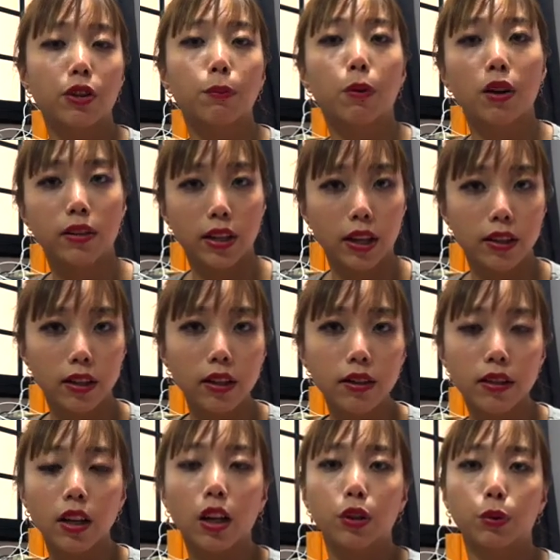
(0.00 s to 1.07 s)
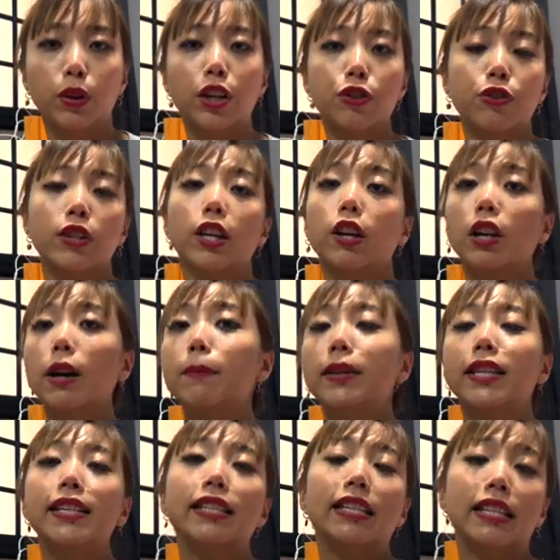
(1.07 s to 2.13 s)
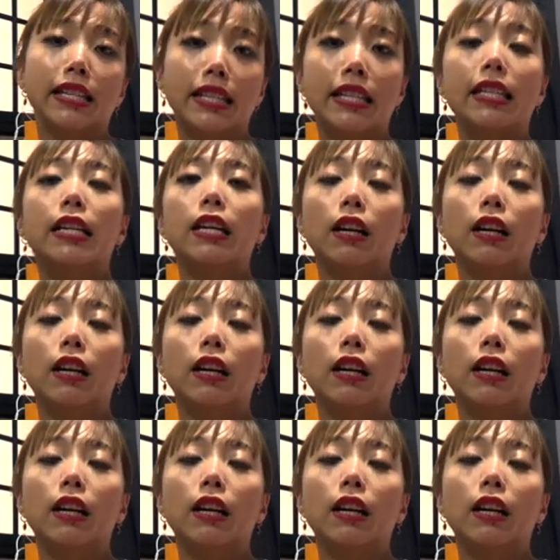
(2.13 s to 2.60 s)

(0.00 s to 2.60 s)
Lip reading: processes to ensure that your company is indeed